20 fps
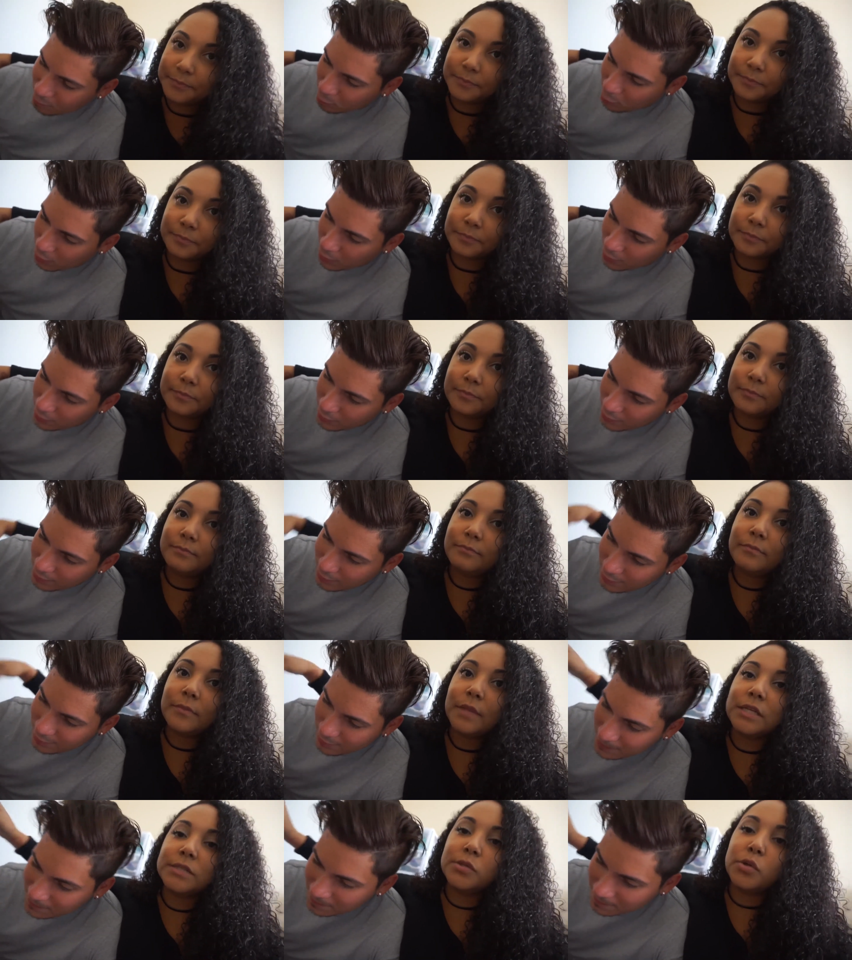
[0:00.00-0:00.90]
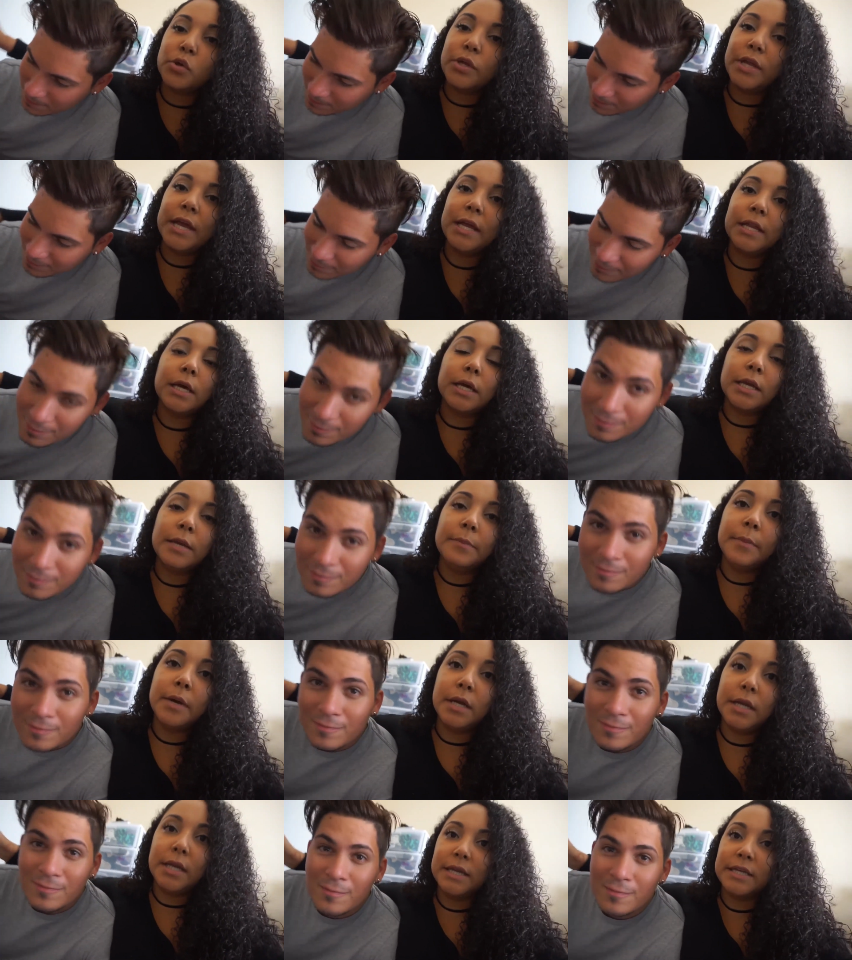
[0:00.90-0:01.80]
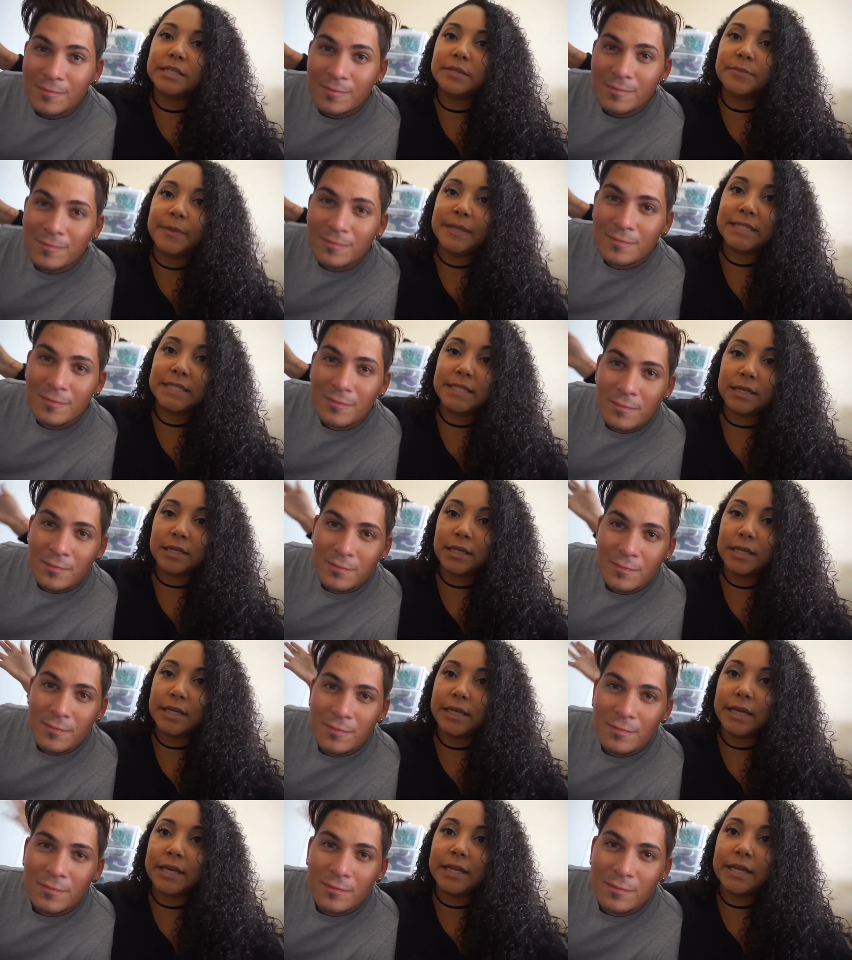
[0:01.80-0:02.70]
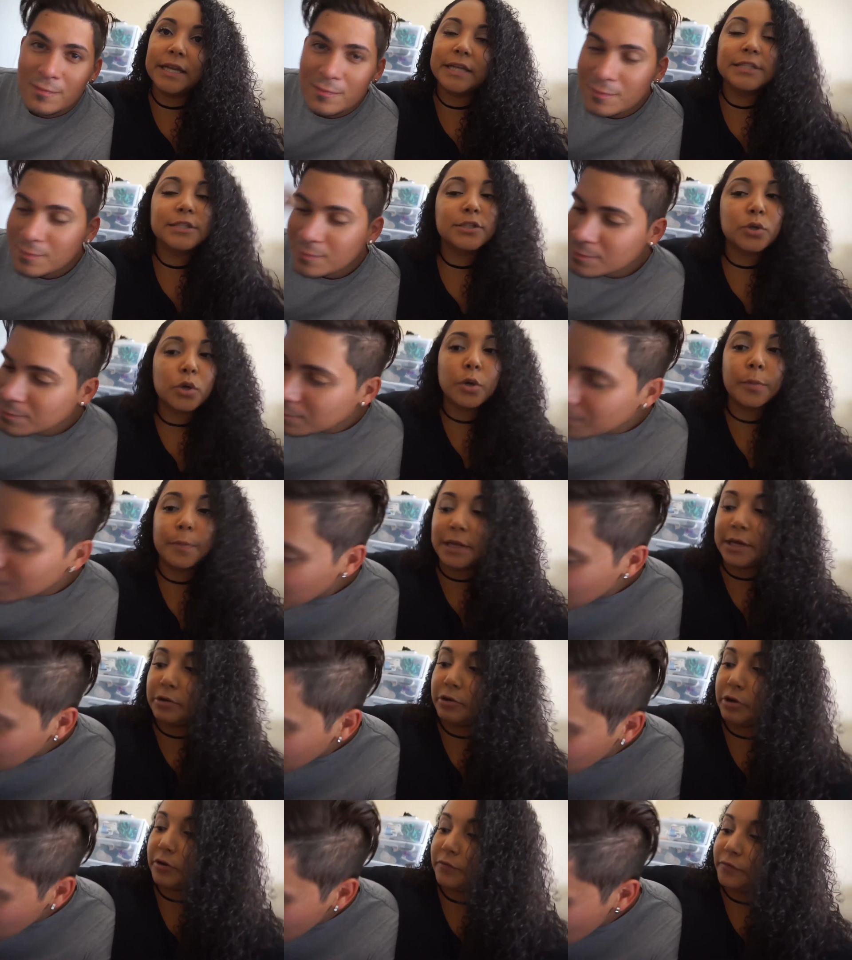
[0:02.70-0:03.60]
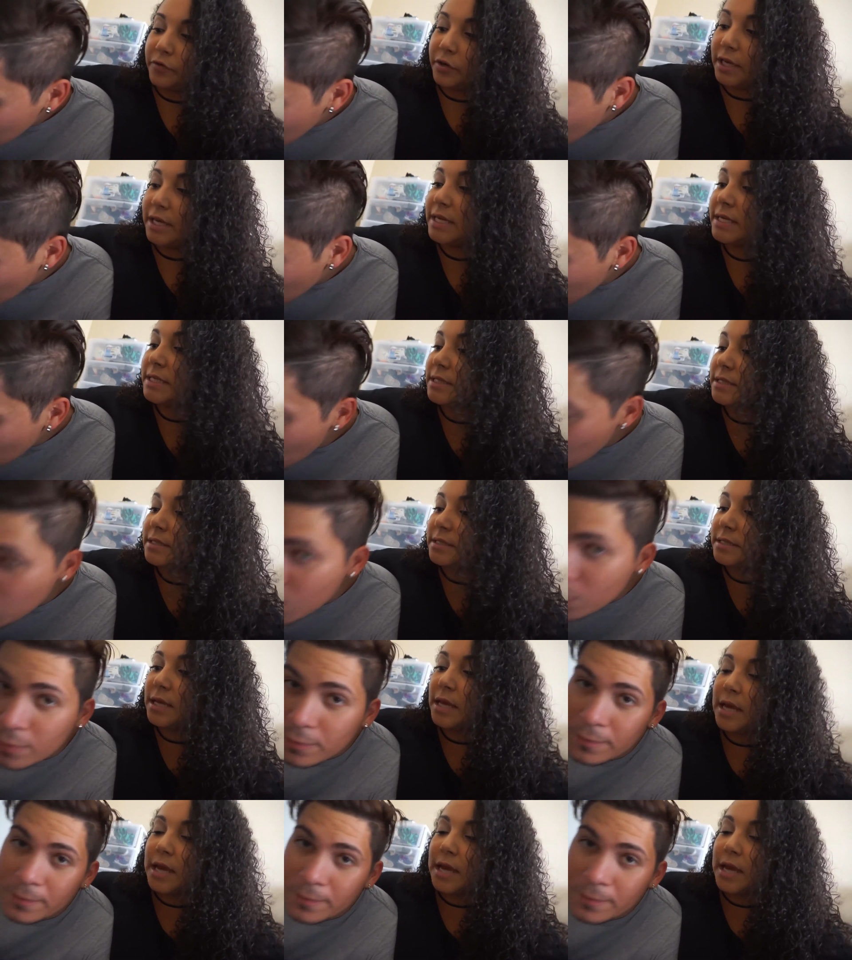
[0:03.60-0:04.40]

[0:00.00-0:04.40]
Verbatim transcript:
Speaker 1: Punk. So yeah, Lucky Monkey is basically an indoor playground for kids.